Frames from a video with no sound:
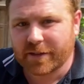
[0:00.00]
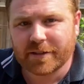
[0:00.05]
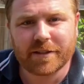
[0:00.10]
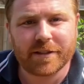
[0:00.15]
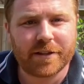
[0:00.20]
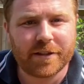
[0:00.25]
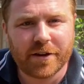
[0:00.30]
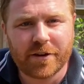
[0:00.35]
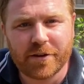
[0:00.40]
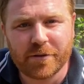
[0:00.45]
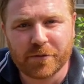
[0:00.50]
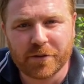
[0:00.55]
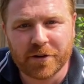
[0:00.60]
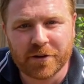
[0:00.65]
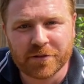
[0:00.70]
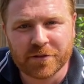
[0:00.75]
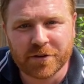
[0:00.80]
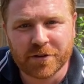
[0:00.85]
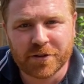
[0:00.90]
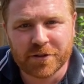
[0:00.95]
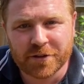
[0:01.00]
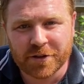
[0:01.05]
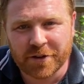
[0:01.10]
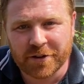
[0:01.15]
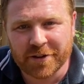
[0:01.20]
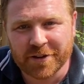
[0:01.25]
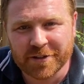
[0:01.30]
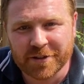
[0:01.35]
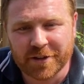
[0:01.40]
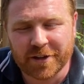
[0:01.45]
planted the only one I was going to show
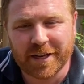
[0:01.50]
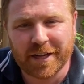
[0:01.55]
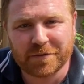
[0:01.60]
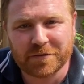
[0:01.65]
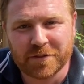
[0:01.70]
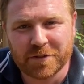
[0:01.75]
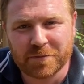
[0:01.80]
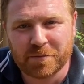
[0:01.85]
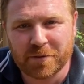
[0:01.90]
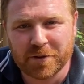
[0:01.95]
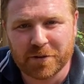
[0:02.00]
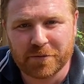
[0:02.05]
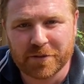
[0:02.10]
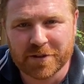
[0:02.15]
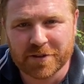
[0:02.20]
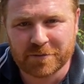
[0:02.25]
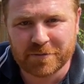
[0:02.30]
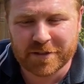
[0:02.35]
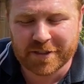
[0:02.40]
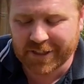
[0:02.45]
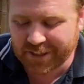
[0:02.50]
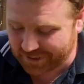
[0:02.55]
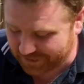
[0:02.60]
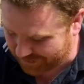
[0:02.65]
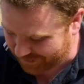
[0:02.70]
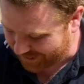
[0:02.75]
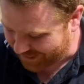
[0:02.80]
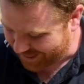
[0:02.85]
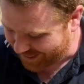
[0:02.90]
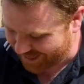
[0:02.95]
you, so you'll have to put up with some
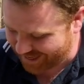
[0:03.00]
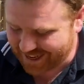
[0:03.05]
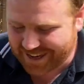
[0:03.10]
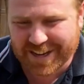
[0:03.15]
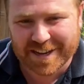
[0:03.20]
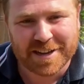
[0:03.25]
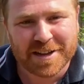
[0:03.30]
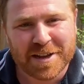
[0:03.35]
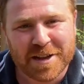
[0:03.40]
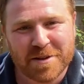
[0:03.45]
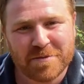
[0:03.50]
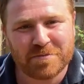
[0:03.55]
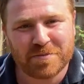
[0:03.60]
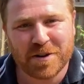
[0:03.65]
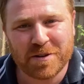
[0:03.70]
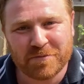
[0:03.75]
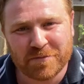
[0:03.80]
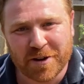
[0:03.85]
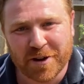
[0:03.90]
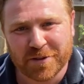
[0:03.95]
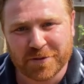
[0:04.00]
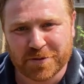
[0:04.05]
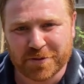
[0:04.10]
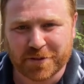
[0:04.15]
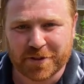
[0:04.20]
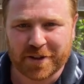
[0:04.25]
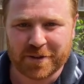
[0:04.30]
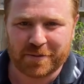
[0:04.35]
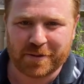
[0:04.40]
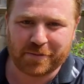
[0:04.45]
stills. Primrose
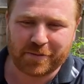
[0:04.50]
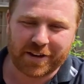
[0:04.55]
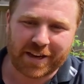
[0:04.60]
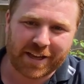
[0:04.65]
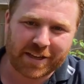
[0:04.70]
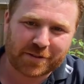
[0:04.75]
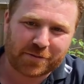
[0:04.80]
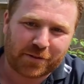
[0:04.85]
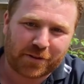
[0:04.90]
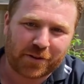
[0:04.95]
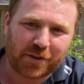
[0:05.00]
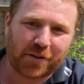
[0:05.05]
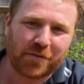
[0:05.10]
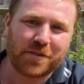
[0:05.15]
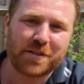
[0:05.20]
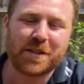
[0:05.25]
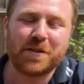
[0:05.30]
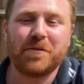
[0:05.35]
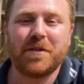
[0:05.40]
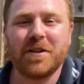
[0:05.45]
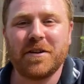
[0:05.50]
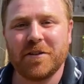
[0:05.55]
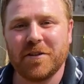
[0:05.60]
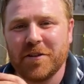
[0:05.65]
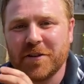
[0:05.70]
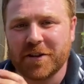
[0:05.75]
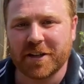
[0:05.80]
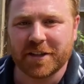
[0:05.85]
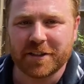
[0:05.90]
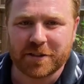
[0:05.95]
was going to be my next one. Obviously when you're
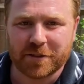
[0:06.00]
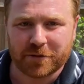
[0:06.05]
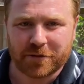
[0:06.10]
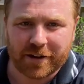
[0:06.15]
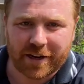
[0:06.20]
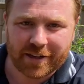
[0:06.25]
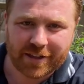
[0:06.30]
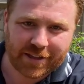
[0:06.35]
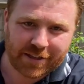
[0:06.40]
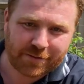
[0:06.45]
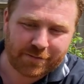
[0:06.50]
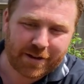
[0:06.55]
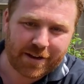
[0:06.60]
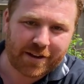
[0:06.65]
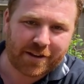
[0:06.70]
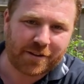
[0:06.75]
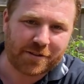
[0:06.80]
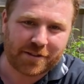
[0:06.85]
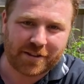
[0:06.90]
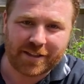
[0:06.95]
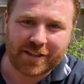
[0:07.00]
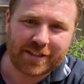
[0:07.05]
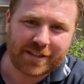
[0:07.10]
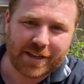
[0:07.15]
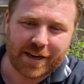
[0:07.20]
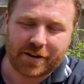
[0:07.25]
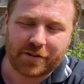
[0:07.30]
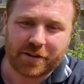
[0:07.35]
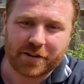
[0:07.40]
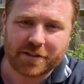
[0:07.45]
looking to create these meadows and these
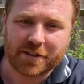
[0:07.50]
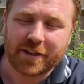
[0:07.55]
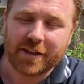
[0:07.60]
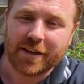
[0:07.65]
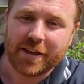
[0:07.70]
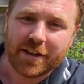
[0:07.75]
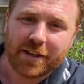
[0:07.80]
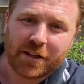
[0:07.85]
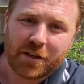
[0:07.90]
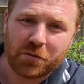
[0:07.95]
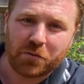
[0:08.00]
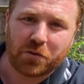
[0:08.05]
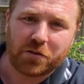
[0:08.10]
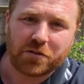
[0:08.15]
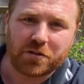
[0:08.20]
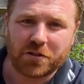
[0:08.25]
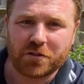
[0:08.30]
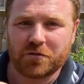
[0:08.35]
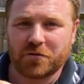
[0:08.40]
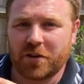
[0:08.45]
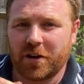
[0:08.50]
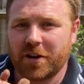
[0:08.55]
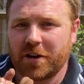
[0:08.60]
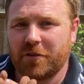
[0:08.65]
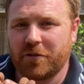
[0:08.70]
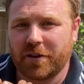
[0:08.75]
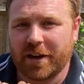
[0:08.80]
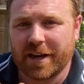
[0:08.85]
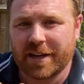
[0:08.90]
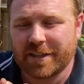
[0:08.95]
areas, you want to try and
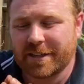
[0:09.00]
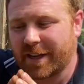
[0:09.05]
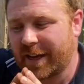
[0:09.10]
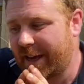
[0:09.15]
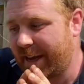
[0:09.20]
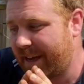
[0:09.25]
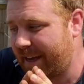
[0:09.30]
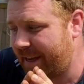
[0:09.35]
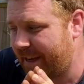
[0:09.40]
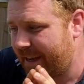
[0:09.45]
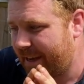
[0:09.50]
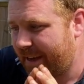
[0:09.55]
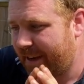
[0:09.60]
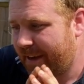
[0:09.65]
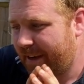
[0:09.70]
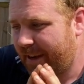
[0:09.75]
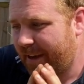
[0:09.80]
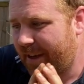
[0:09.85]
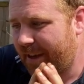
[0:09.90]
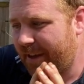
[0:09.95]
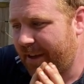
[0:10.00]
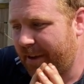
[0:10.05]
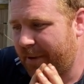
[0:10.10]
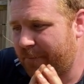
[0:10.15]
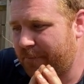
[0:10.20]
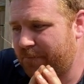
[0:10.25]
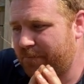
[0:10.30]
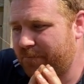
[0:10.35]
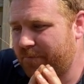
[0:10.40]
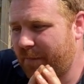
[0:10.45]
create a
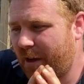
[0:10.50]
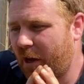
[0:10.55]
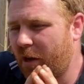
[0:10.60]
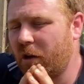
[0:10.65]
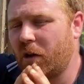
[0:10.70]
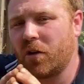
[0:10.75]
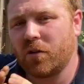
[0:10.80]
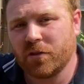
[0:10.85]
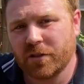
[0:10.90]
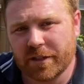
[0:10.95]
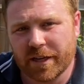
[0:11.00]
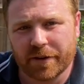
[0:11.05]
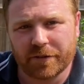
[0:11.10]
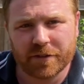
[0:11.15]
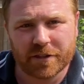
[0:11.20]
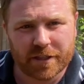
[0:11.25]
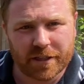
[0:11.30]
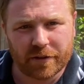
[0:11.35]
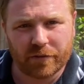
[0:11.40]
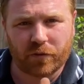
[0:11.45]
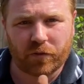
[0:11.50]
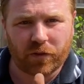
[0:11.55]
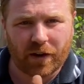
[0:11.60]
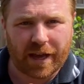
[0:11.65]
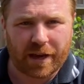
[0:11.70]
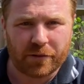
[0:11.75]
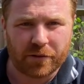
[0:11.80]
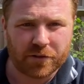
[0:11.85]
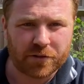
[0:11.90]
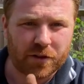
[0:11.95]
longevity of
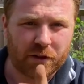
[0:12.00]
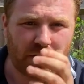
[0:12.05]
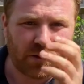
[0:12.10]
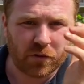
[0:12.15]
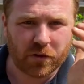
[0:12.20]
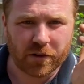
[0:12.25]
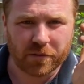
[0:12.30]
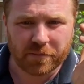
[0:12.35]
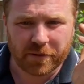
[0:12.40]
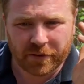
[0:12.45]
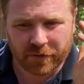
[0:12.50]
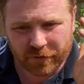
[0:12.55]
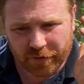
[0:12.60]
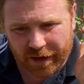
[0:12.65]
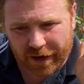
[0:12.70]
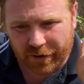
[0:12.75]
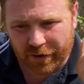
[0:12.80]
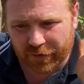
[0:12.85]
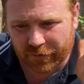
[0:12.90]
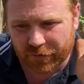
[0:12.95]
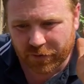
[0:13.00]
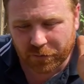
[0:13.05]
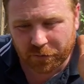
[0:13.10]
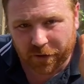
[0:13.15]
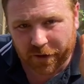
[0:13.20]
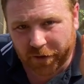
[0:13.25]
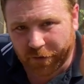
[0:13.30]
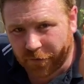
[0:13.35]
flower. So you want to be flowering from